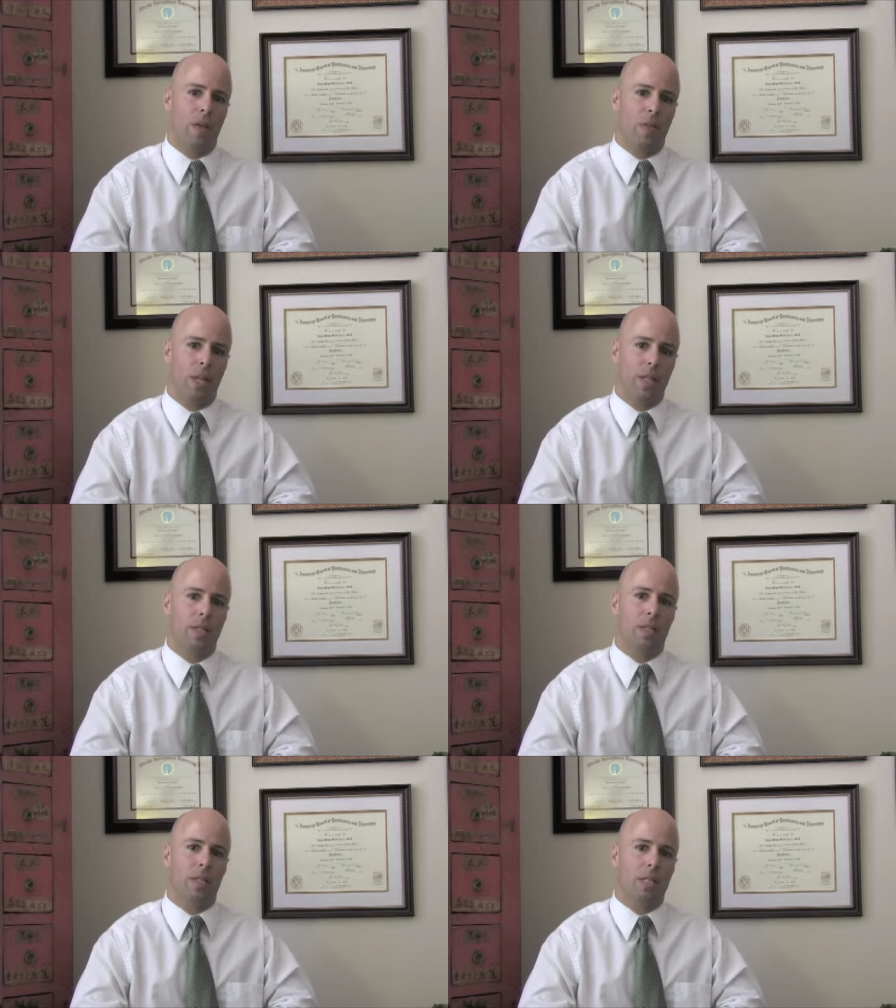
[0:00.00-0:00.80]

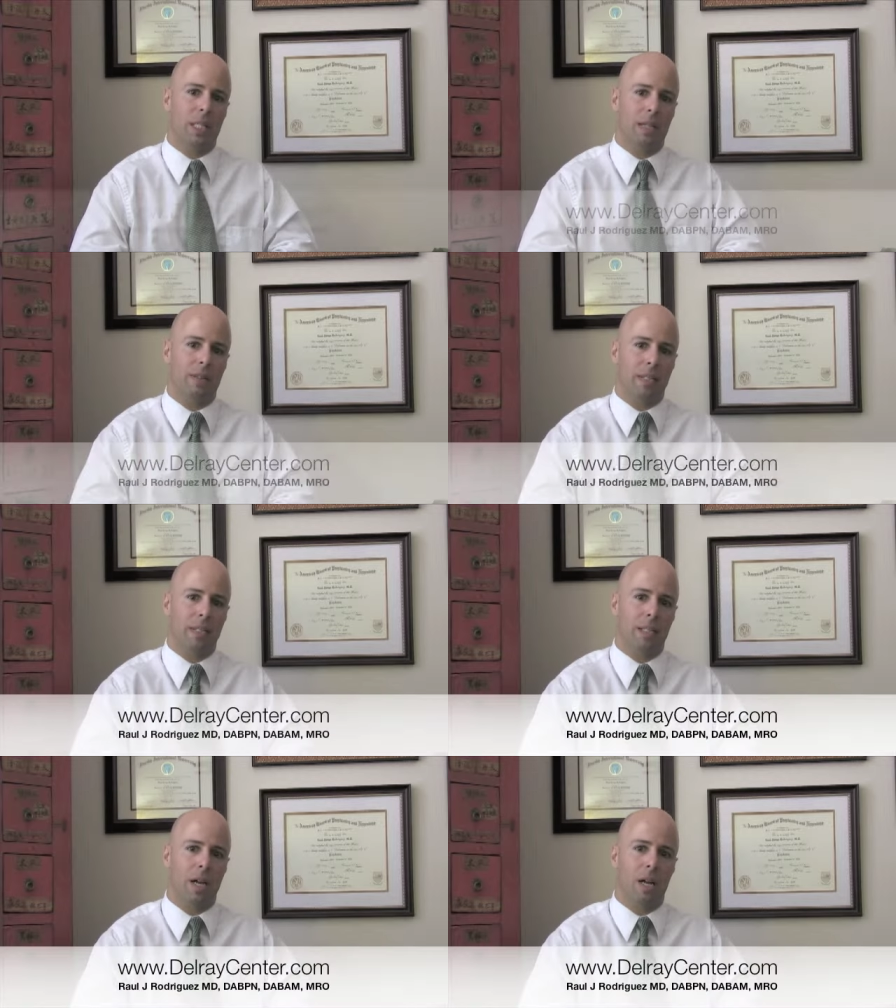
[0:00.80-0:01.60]
This side effect
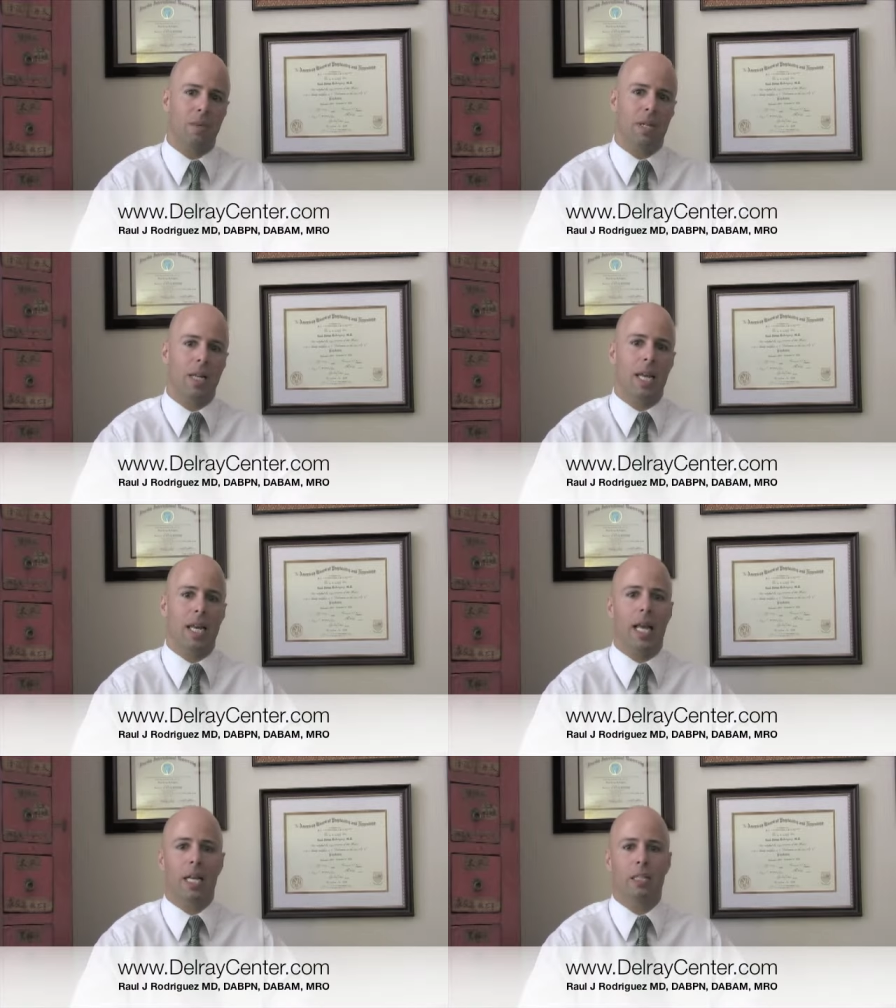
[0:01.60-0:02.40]
is common and
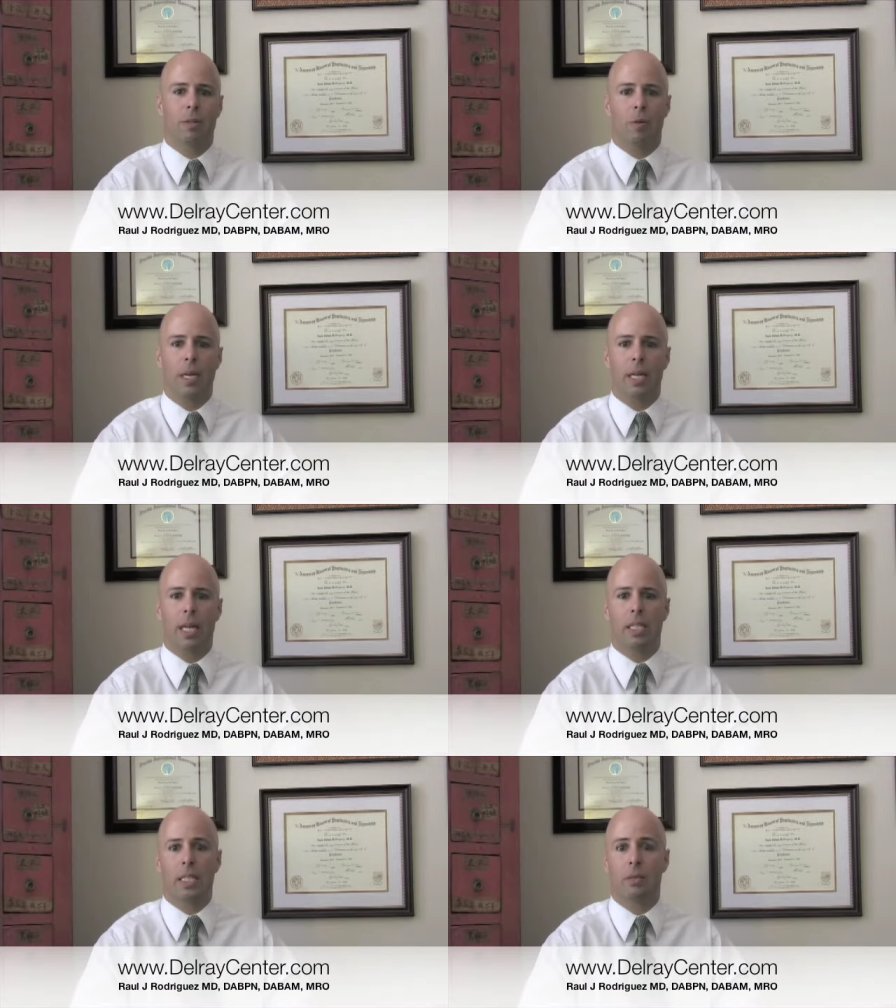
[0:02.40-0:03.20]
has been
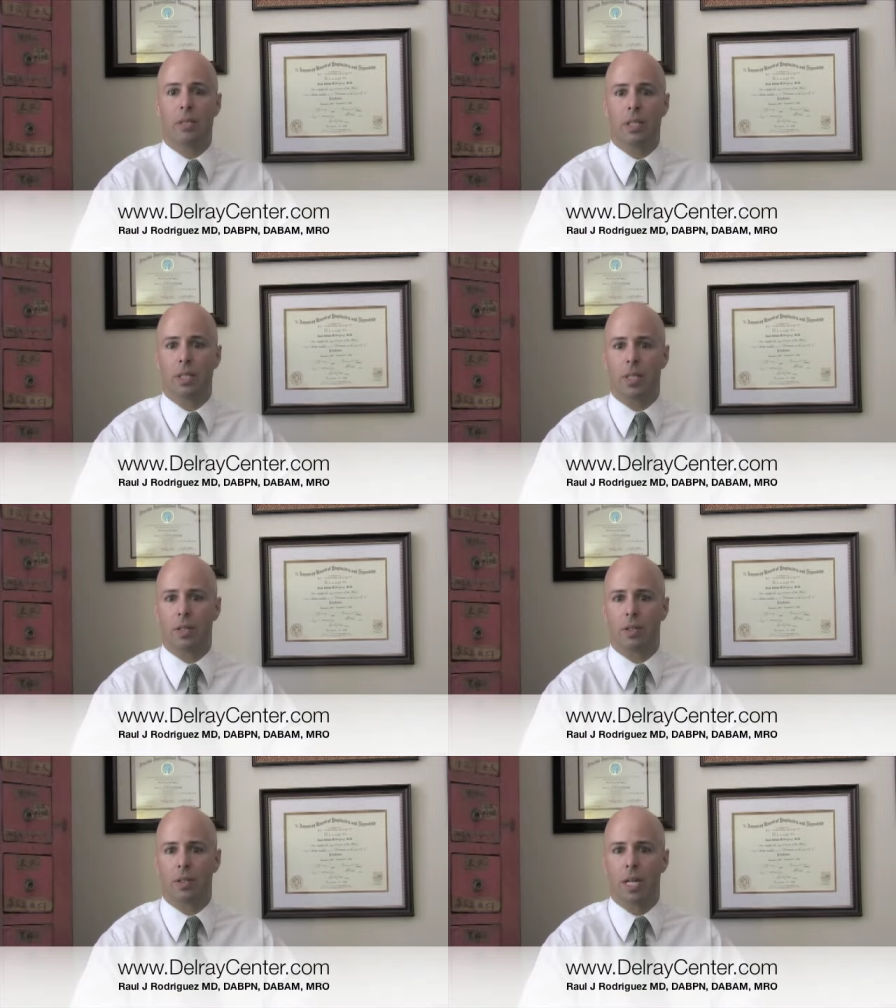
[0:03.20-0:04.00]
realized in recent
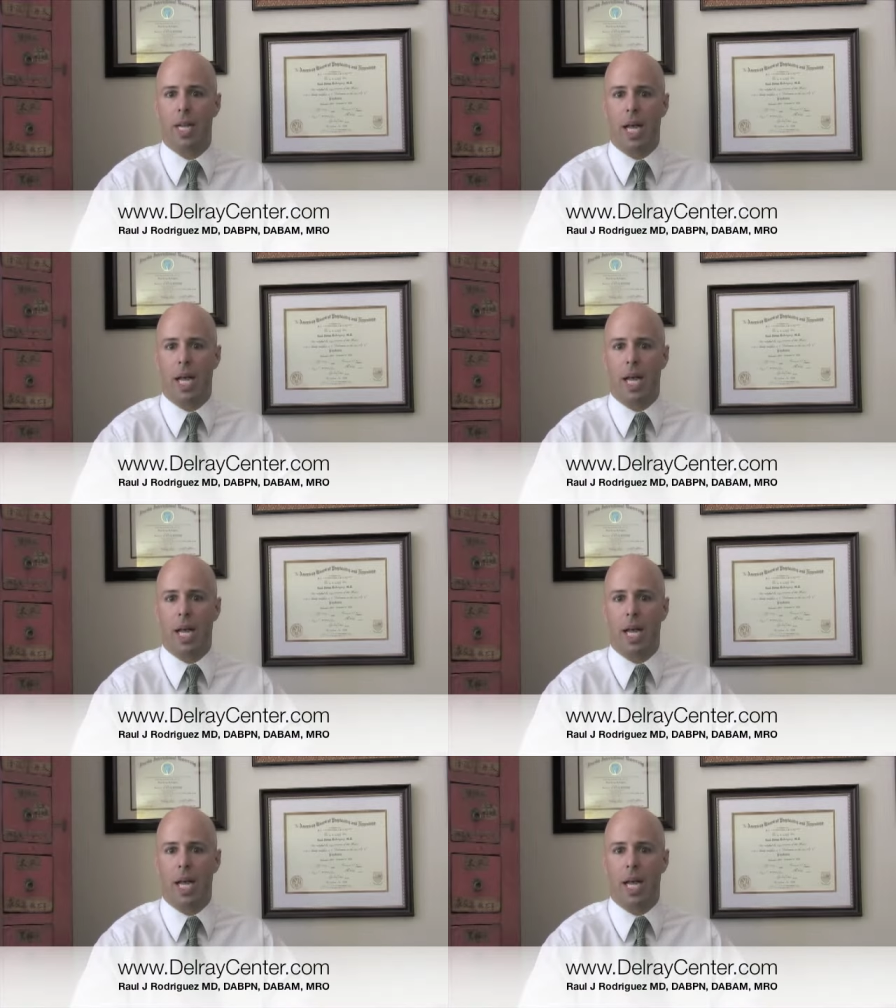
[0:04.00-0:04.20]
years